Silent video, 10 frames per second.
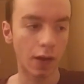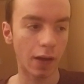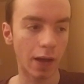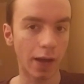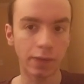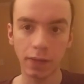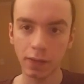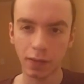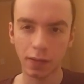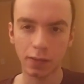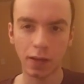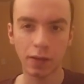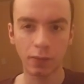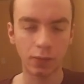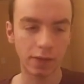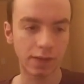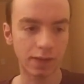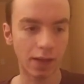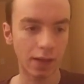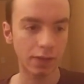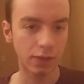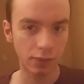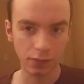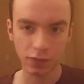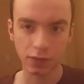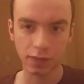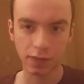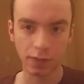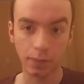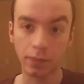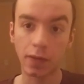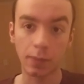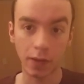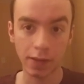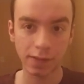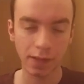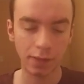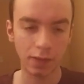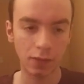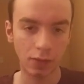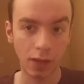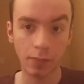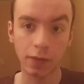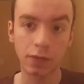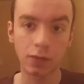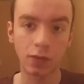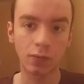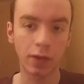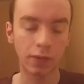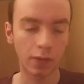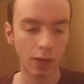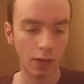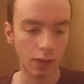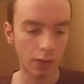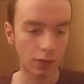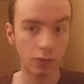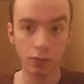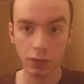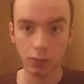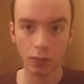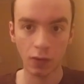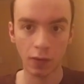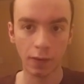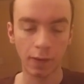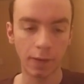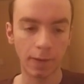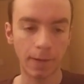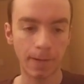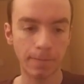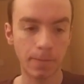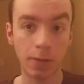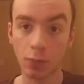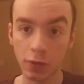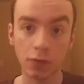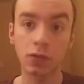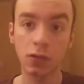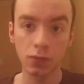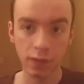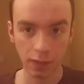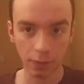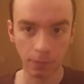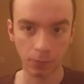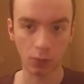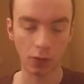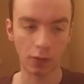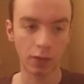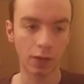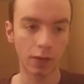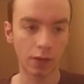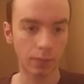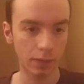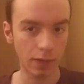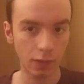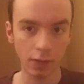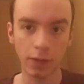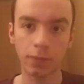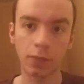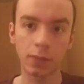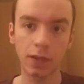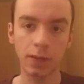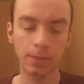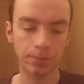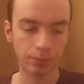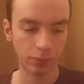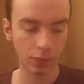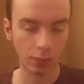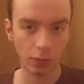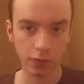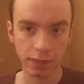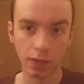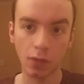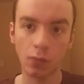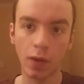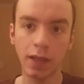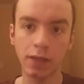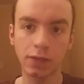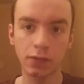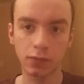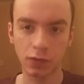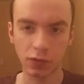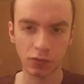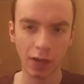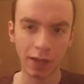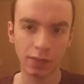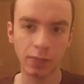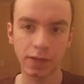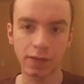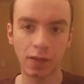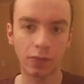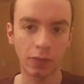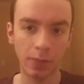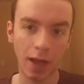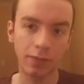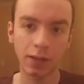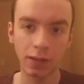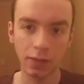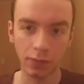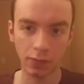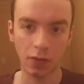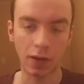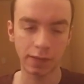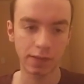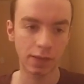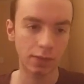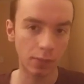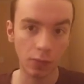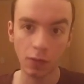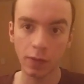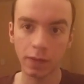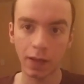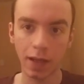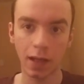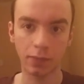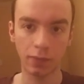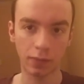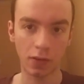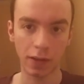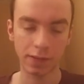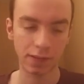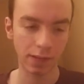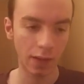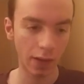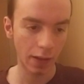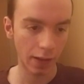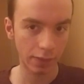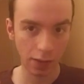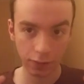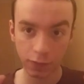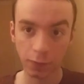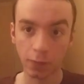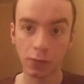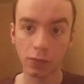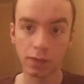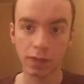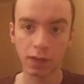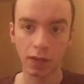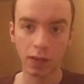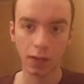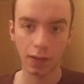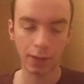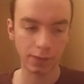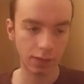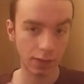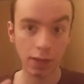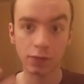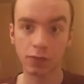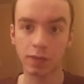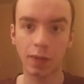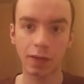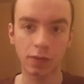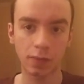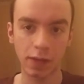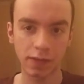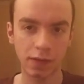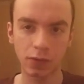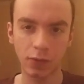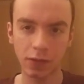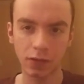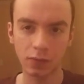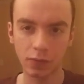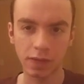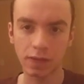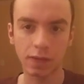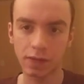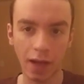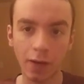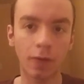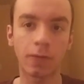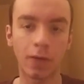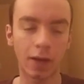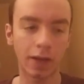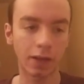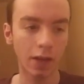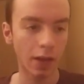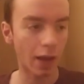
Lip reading: I think a lot of what it's tied to is just the mindset that you come into it with, who you are, and what you're using it for. The internet for me was a way to distract myself from having any thoughts. That the moment that I had thoughts and that I was forced to introspect on my situation was terrifying.